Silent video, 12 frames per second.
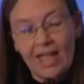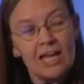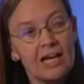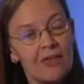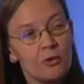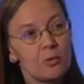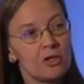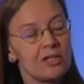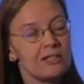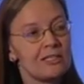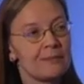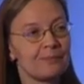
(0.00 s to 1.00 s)
In other
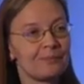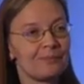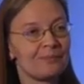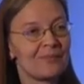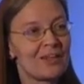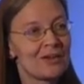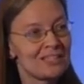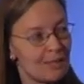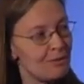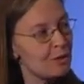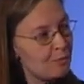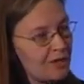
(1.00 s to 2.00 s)
words,
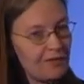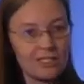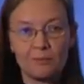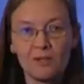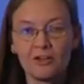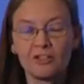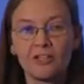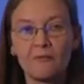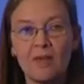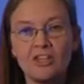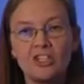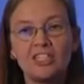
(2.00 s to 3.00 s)
some of the previous speakers have
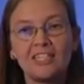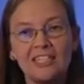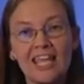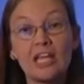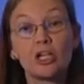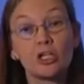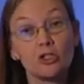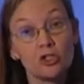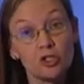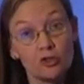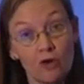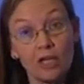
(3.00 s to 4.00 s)
mentioned, to take
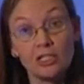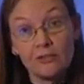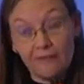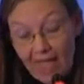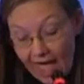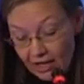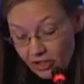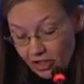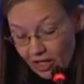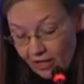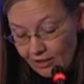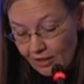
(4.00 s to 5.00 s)
constructive
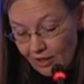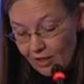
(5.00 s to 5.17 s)
action